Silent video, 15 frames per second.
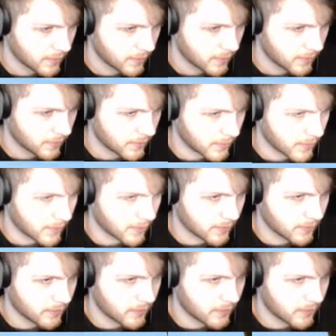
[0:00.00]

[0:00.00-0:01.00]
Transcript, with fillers: There we go.